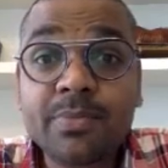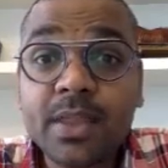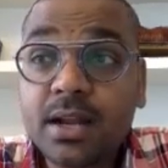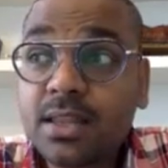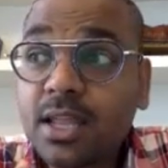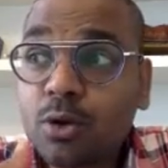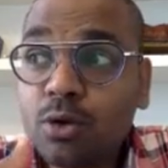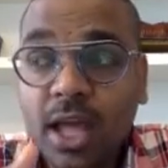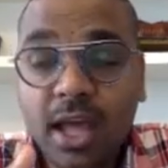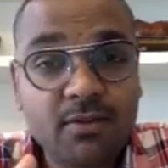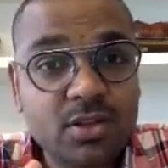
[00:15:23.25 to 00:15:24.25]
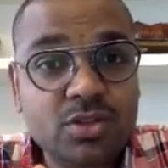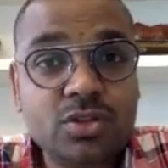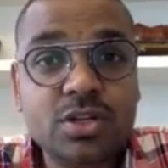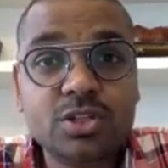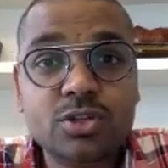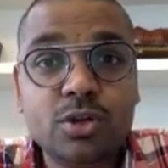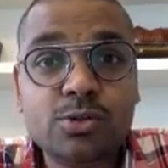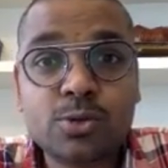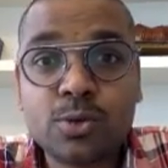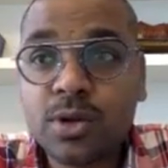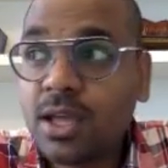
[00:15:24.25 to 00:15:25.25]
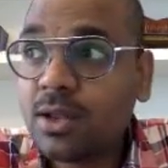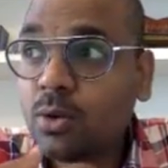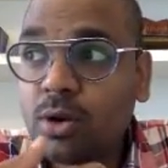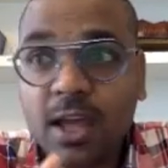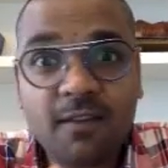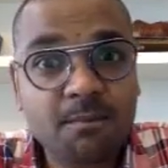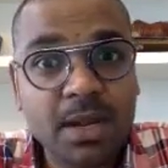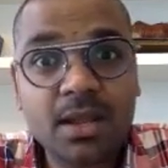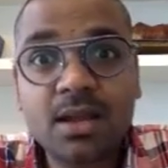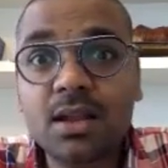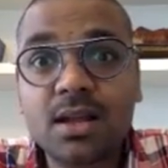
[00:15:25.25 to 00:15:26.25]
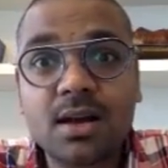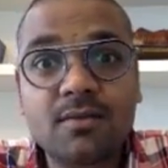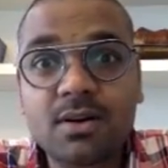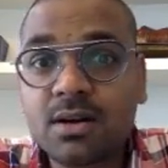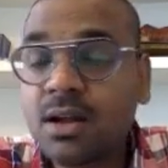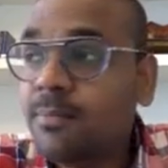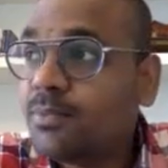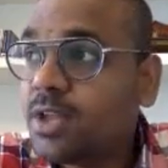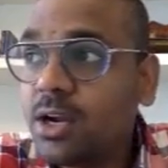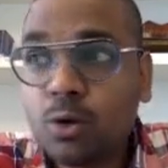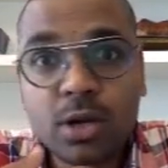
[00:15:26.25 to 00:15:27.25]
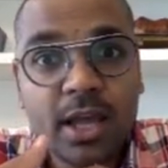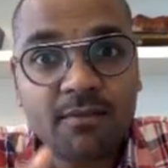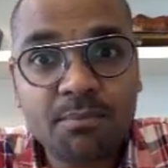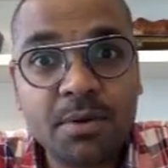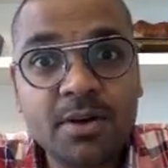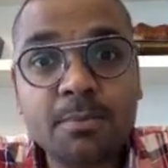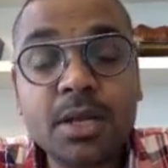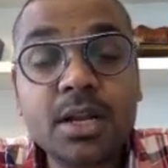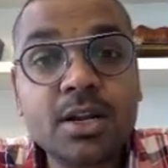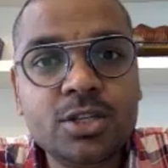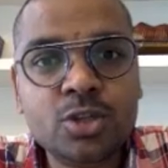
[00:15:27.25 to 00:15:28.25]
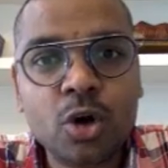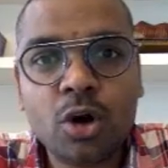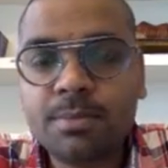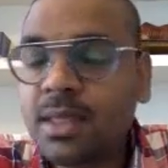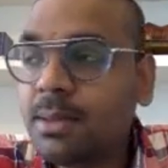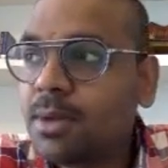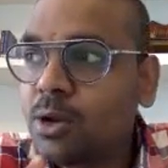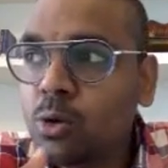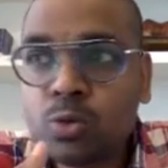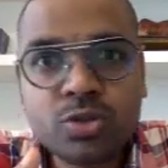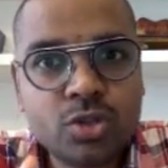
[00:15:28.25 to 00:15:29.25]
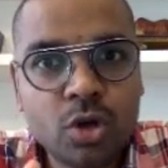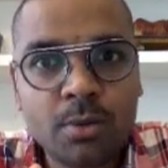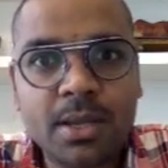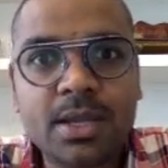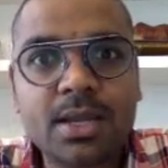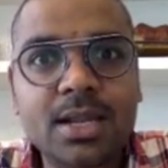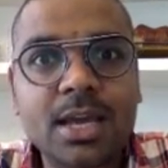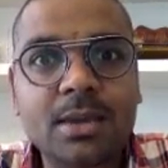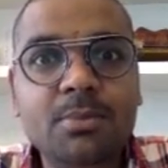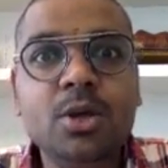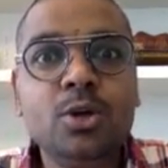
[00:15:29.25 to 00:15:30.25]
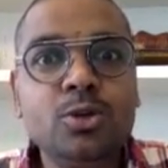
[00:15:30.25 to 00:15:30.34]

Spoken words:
that they don't have insurance also, they don't have medical cover, they don't have permanent job, they may lose job anytime.